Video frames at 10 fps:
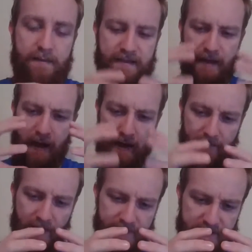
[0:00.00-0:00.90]
saying, hey, I've
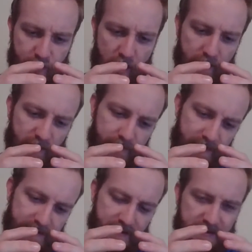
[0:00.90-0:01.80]
got this problem,
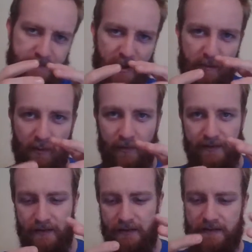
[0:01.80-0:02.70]
let's experiment with
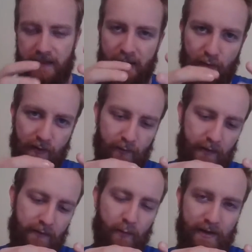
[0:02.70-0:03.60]
it, let's tinker it
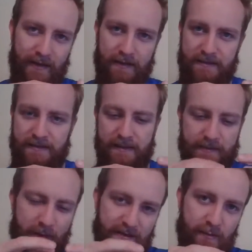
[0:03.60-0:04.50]
with it, let's
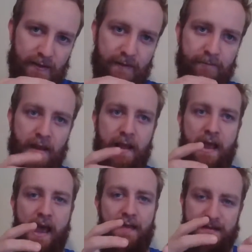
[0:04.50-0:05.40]
mess with it.
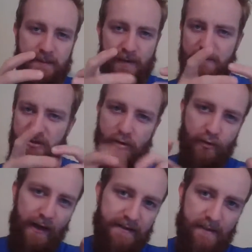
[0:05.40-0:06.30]
And then sometimes you
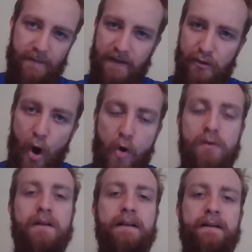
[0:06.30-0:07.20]
create something
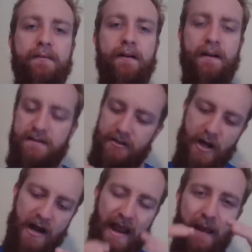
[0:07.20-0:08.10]
totally different because you're
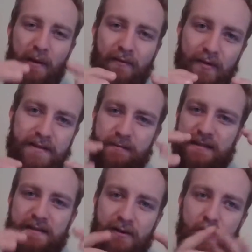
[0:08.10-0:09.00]
not aiming for this
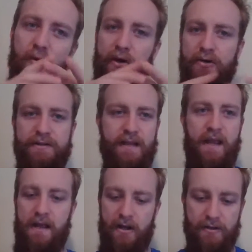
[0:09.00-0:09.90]
specific goal. You're
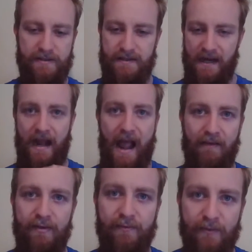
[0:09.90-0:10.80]
just kind of
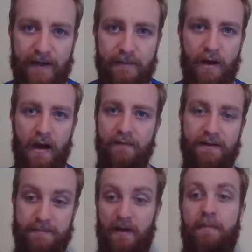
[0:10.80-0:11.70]
have the freedom of
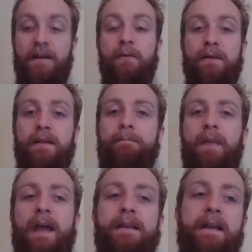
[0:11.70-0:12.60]
experimenting with it,
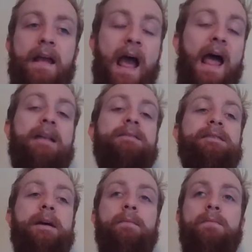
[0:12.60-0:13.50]
and
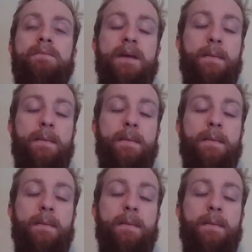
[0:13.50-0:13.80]
some